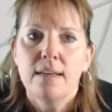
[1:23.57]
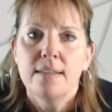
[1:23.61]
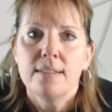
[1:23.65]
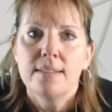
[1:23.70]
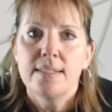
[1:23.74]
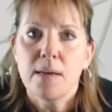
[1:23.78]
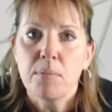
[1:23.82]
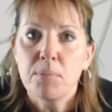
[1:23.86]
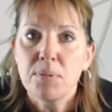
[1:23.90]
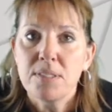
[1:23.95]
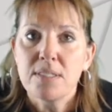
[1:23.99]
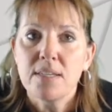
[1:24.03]

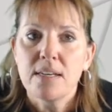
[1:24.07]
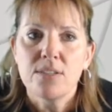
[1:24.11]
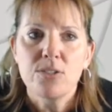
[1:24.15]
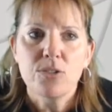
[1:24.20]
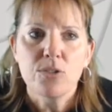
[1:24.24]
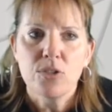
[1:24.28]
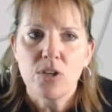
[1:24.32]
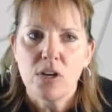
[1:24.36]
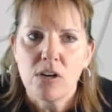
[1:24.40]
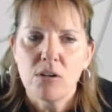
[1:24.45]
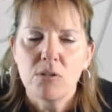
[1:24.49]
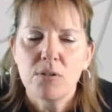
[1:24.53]
sample size
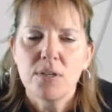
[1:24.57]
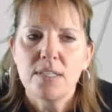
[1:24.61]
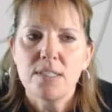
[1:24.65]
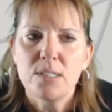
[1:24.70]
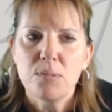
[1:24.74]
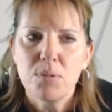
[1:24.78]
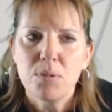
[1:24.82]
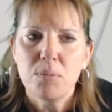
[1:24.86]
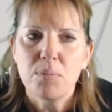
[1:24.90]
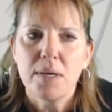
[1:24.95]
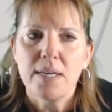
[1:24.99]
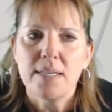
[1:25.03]
will
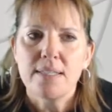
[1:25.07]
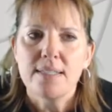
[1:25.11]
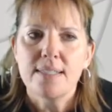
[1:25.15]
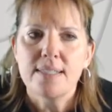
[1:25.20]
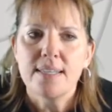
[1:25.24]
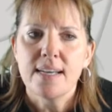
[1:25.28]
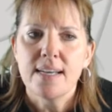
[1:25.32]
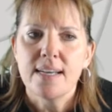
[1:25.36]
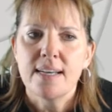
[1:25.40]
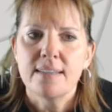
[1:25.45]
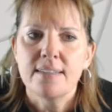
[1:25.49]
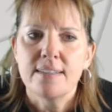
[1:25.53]
always be based
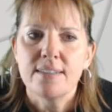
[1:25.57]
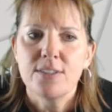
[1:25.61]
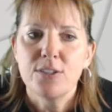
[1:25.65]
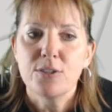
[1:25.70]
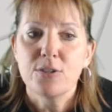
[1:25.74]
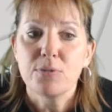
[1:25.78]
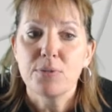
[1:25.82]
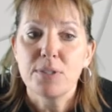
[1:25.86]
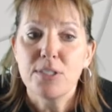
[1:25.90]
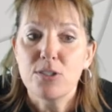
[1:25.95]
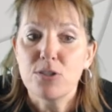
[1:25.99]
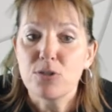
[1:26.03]
on
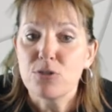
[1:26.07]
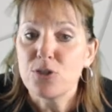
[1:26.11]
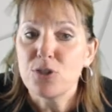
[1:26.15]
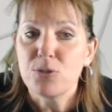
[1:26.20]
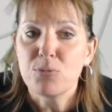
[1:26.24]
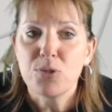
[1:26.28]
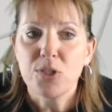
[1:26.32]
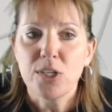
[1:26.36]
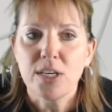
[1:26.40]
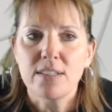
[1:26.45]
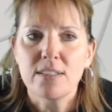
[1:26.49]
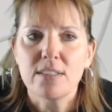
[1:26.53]
your research
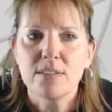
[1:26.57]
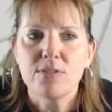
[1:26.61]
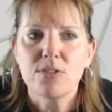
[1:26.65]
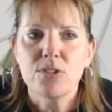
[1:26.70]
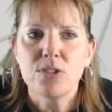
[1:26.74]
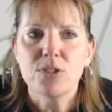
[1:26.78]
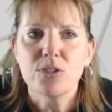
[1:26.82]
objectives,